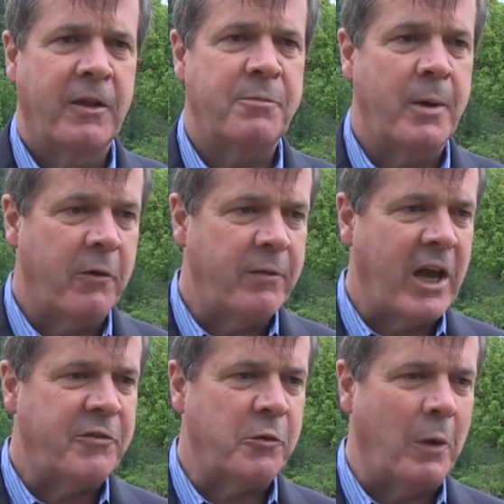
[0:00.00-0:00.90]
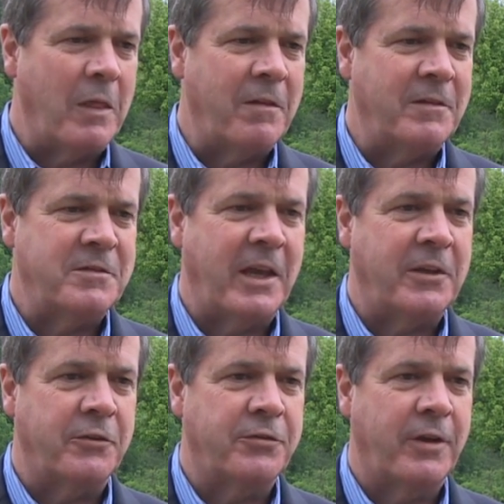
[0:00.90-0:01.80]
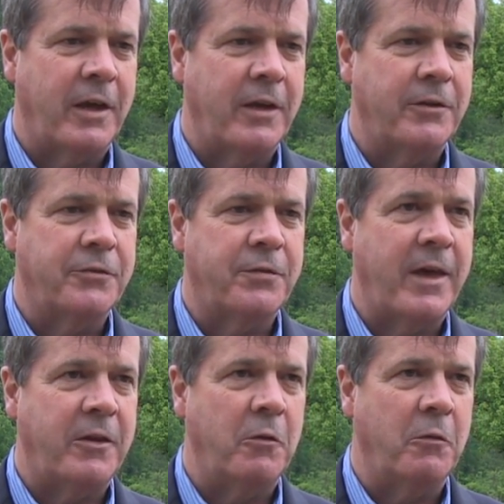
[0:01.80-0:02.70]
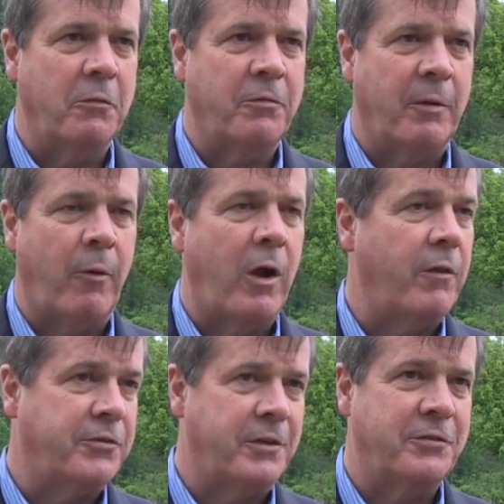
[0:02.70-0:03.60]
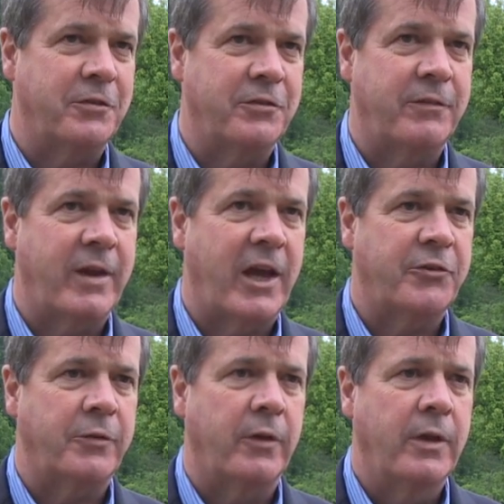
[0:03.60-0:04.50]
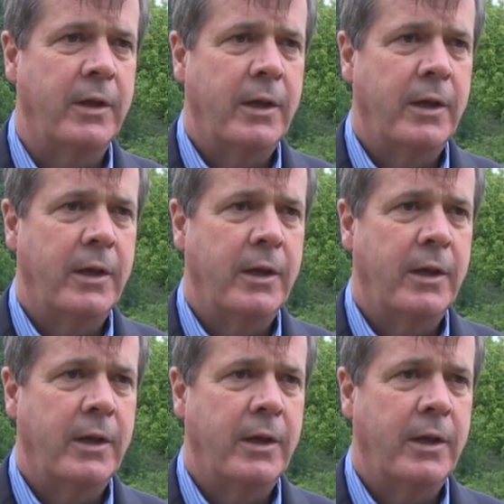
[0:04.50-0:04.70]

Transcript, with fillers: As mayor of Nashville, one of the things I get to say is thank you from all the citizens in Nashville.